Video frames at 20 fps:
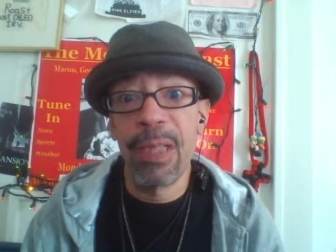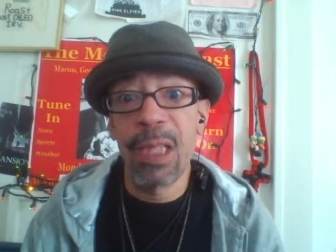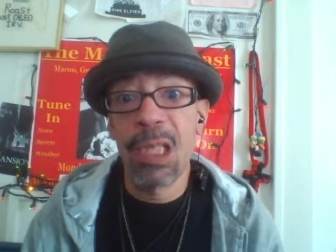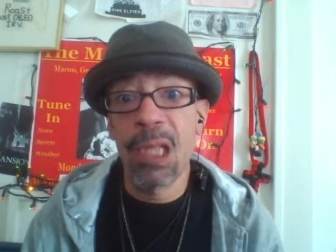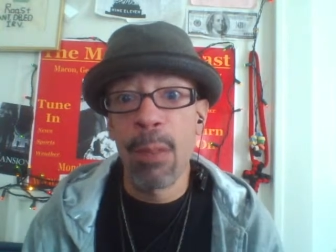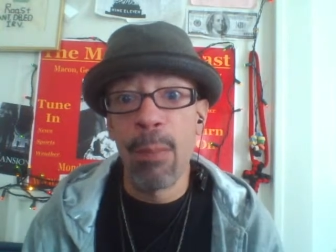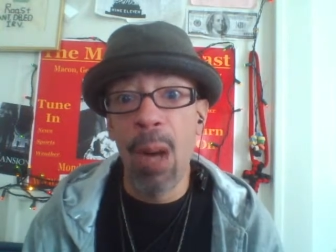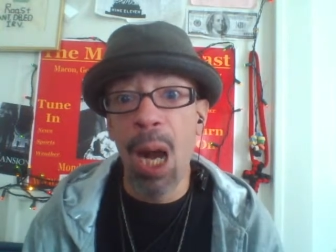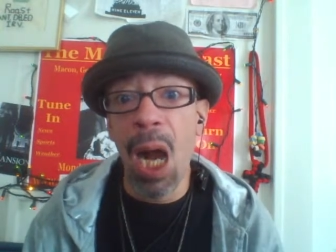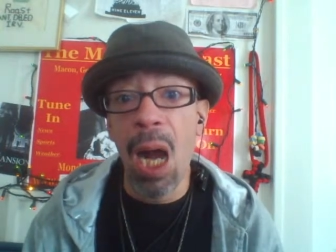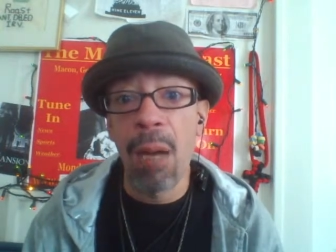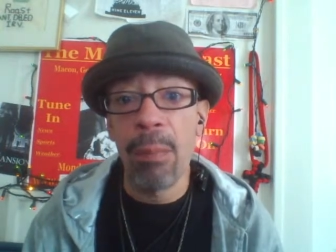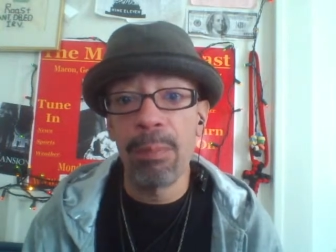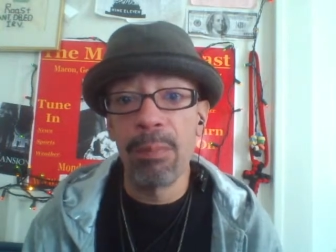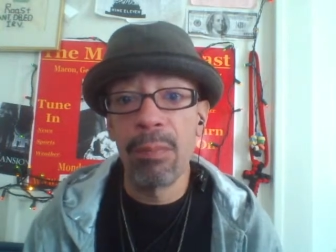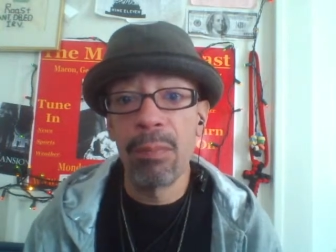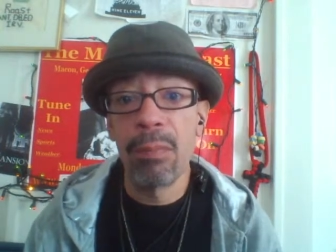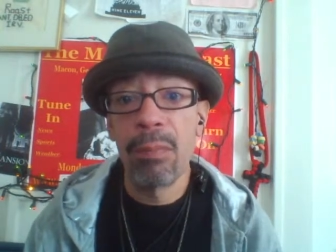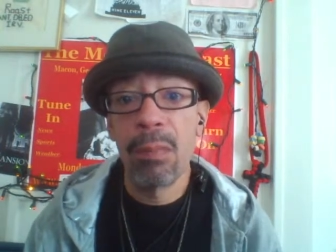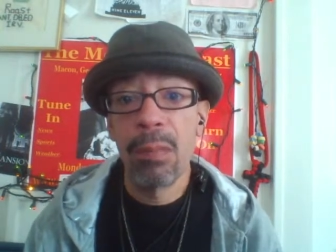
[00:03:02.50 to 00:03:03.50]
fix them
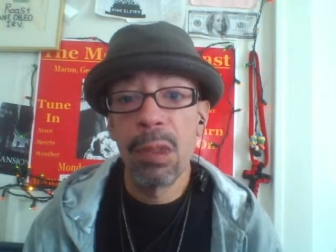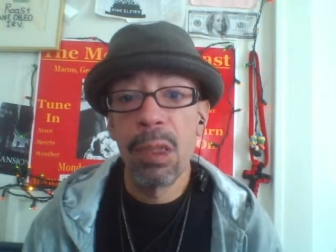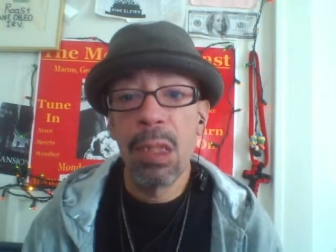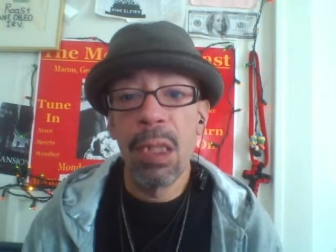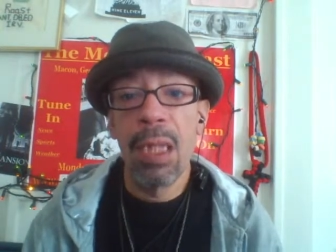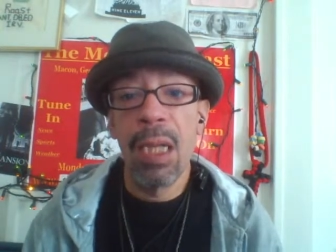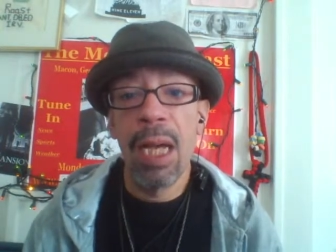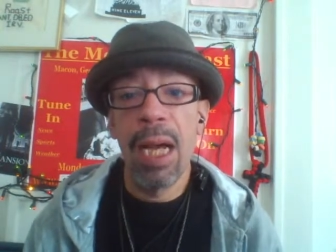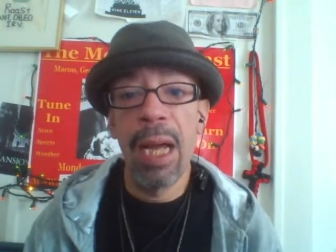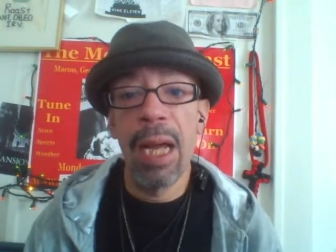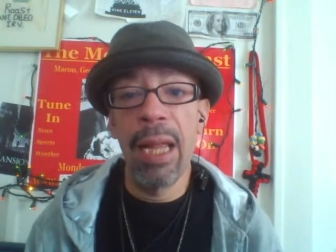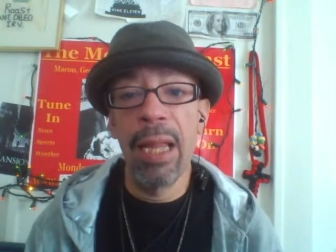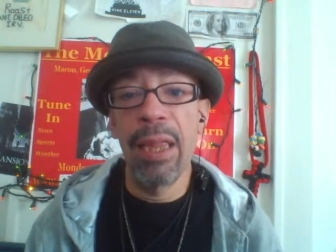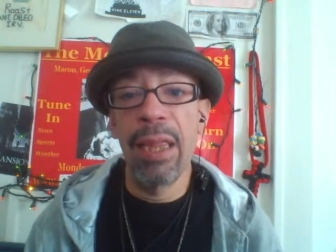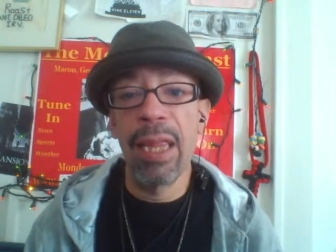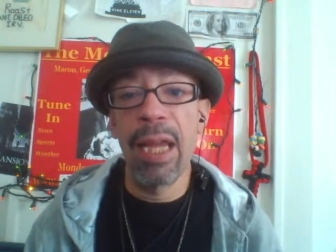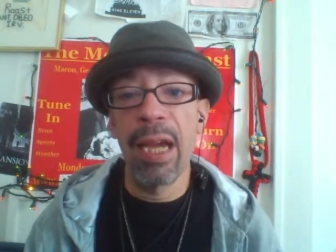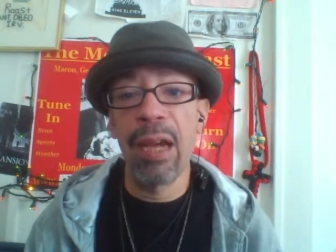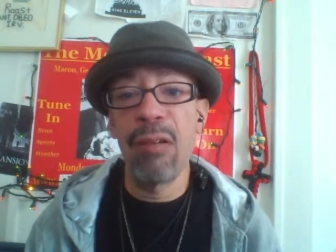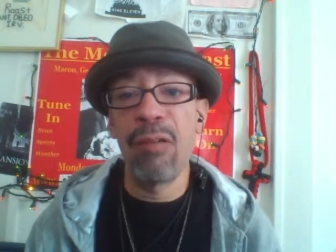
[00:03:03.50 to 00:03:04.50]
up
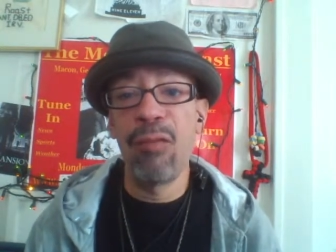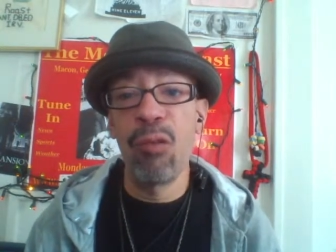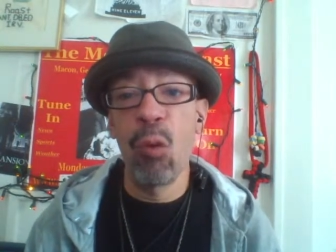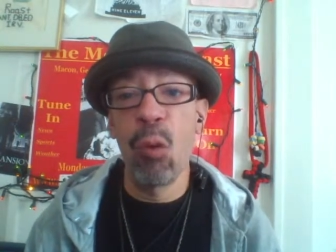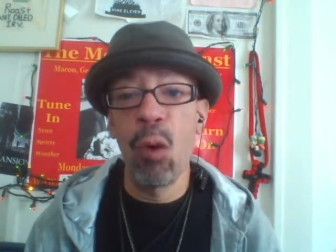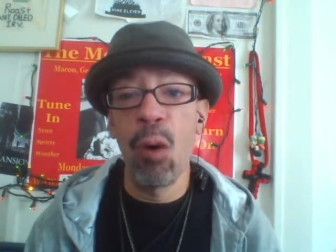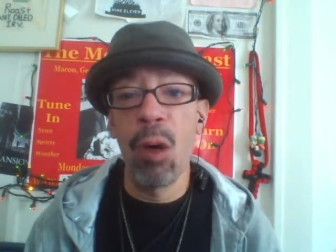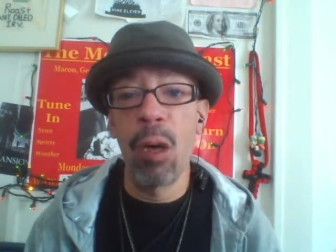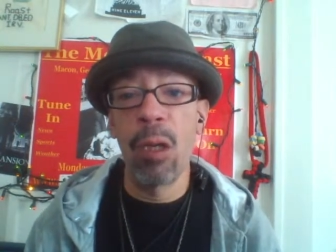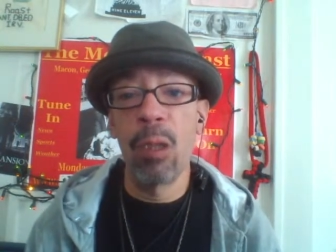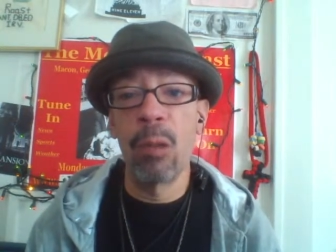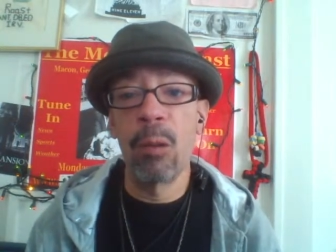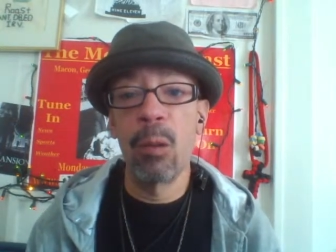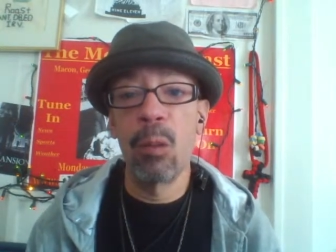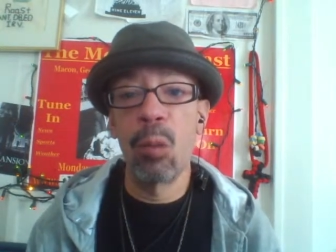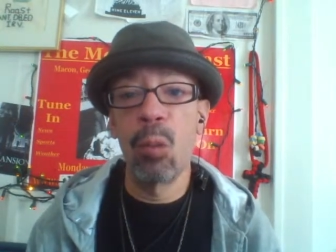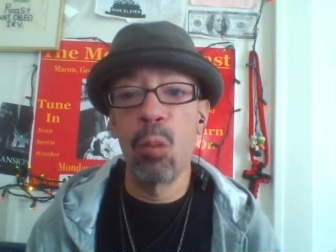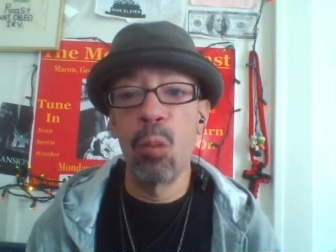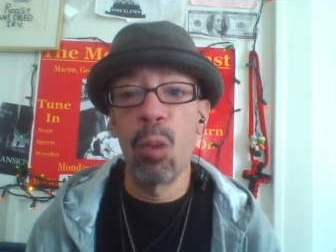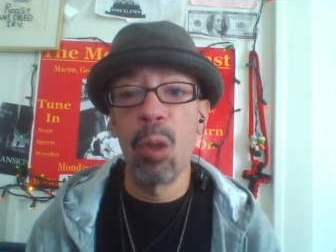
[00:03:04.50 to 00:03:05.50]
and therefore
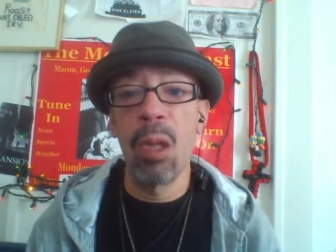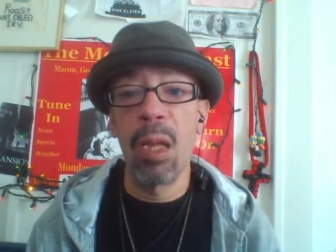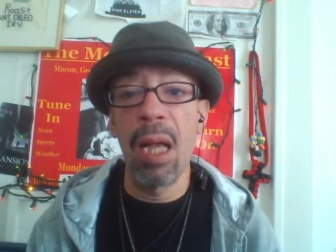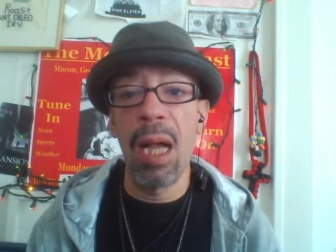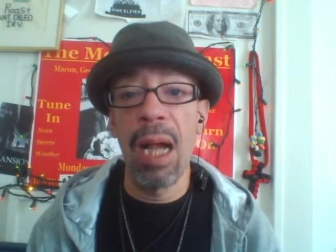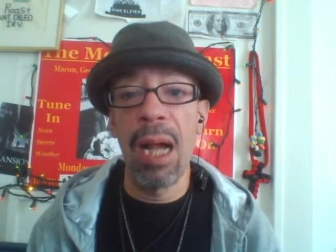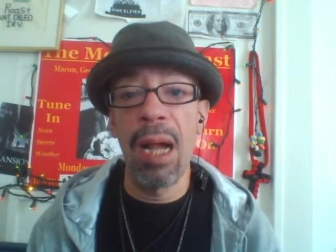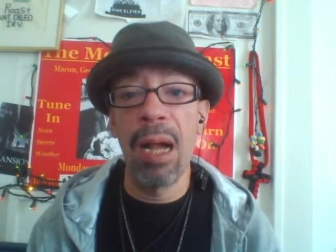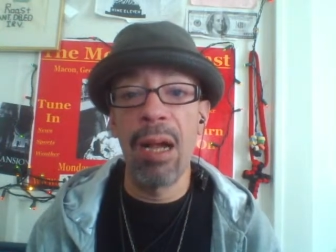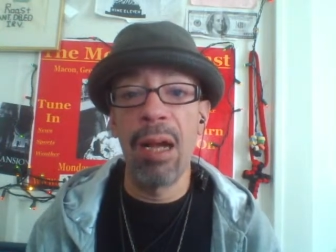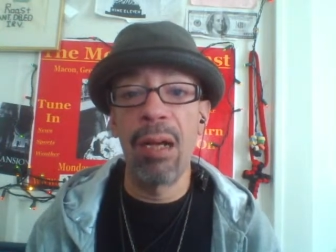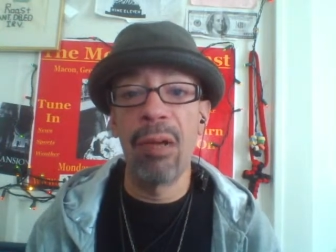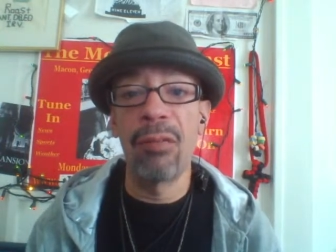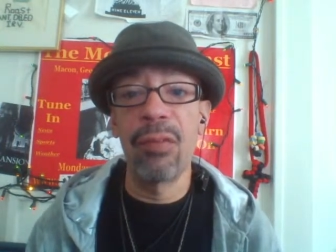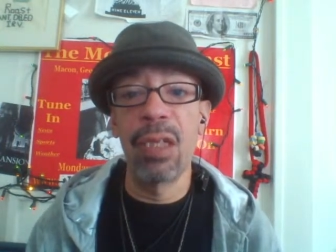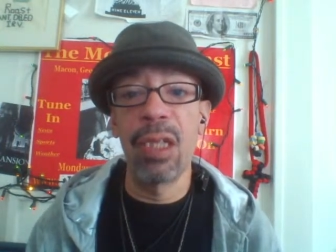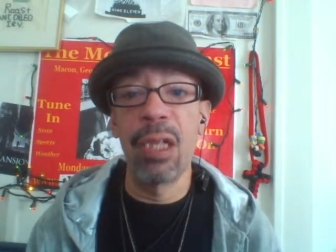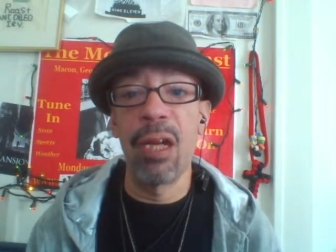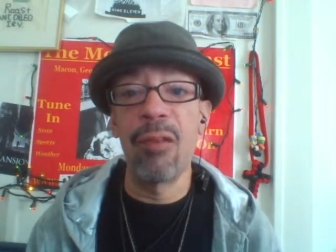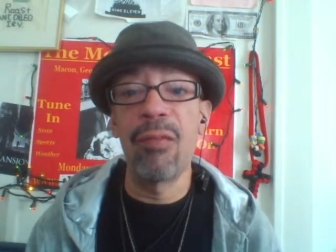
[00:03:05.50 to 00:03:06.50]
we'll
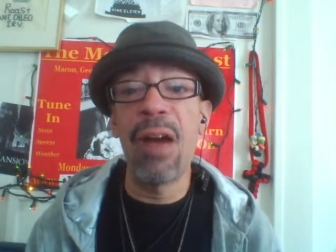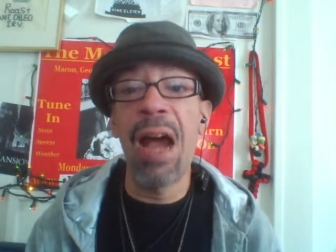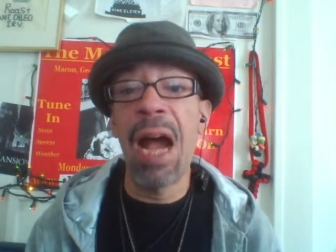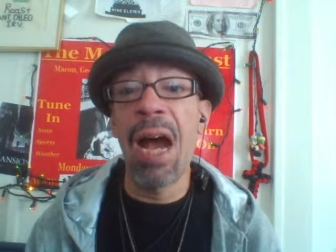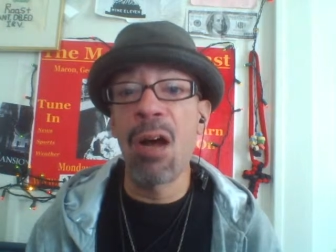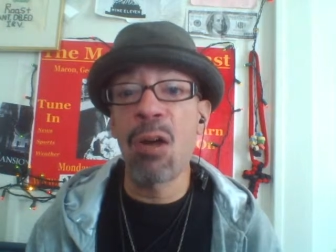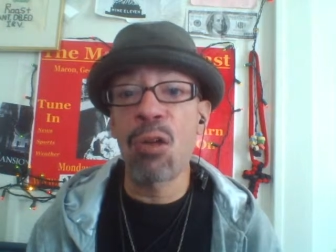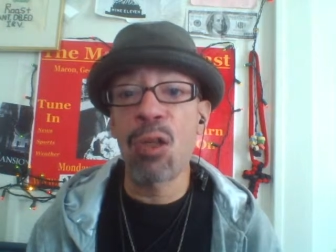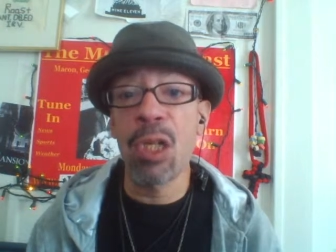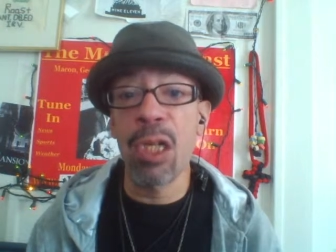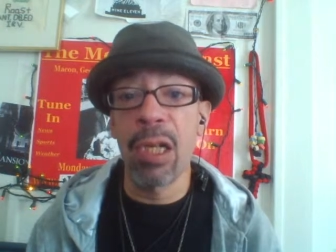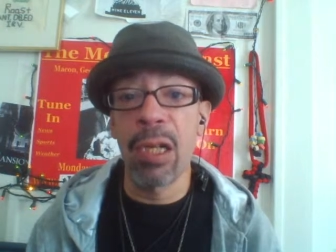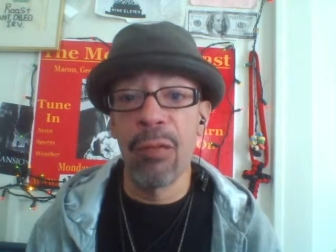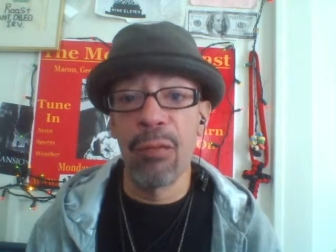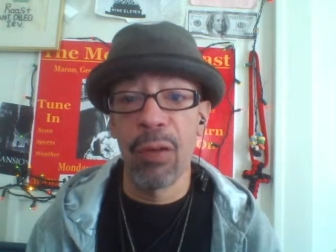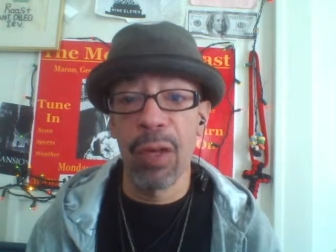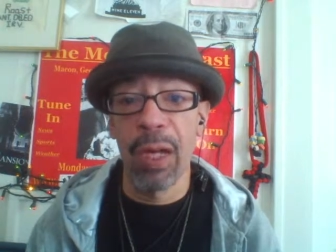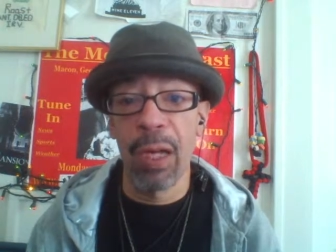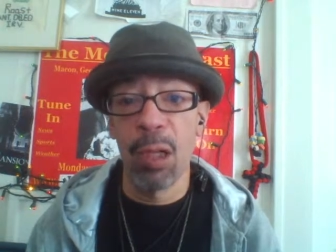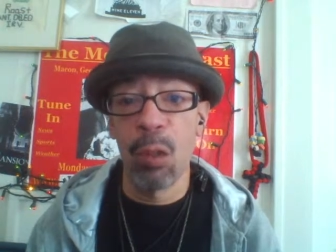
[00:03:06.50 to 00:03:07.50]
have enough housing
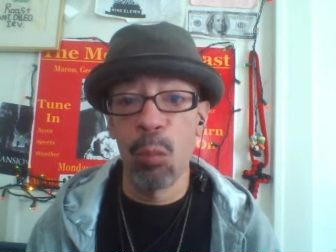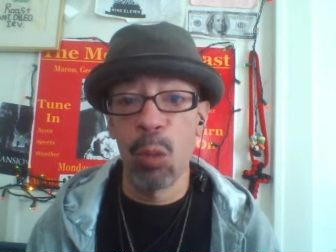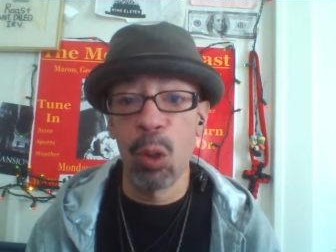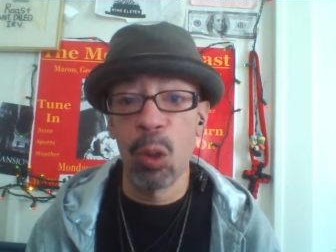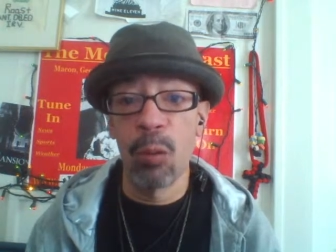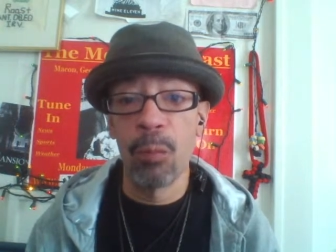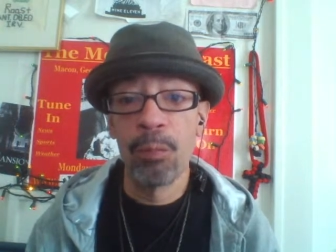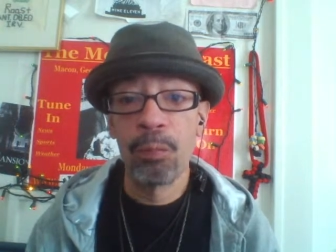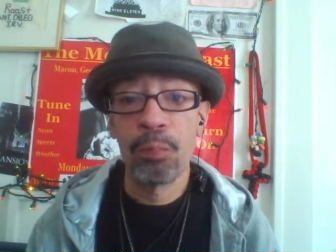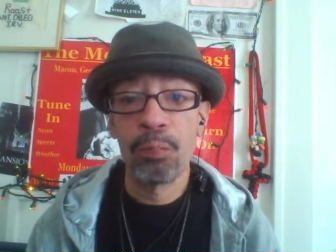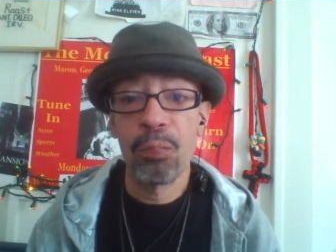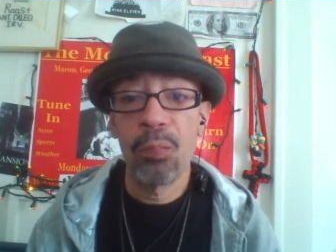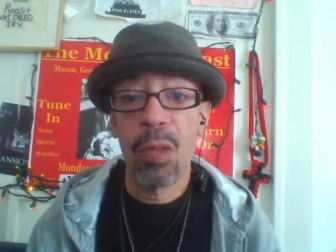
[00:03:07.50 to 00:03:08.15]
available